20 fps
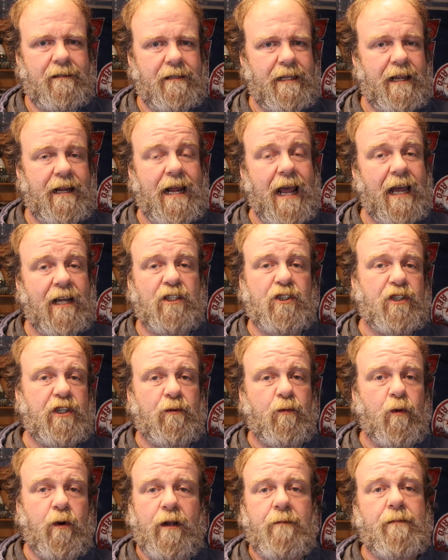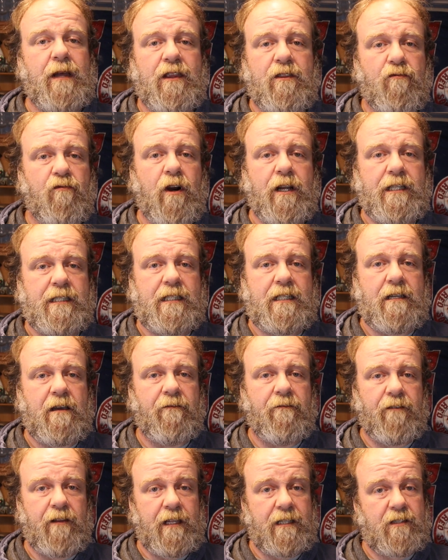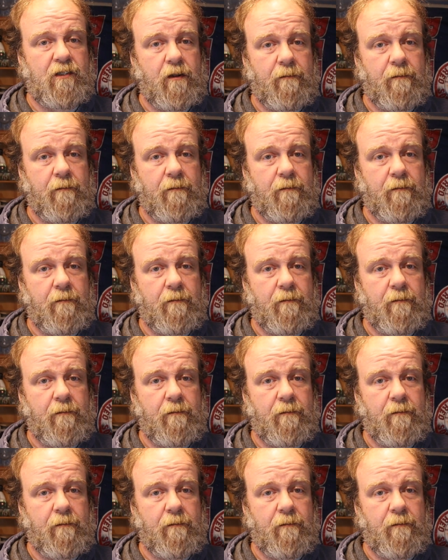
it actually wouldn't have been the right stuff for this.